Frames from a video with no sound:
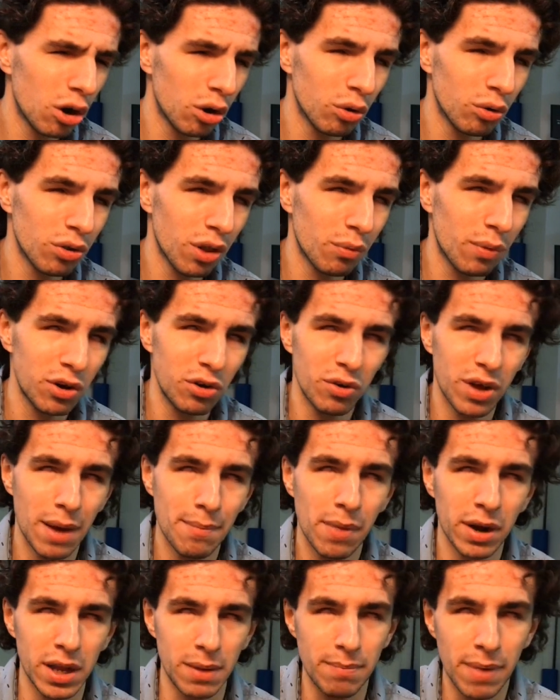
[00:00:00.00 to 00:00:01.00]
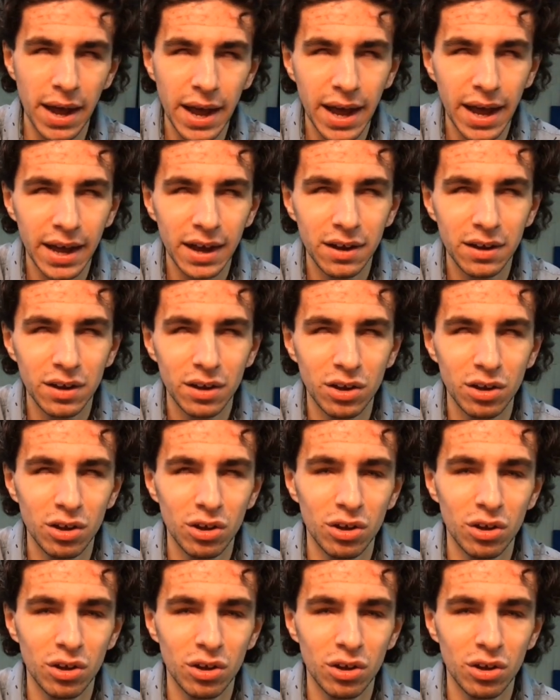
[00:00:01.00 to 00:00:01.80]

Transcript: know that when you get money back,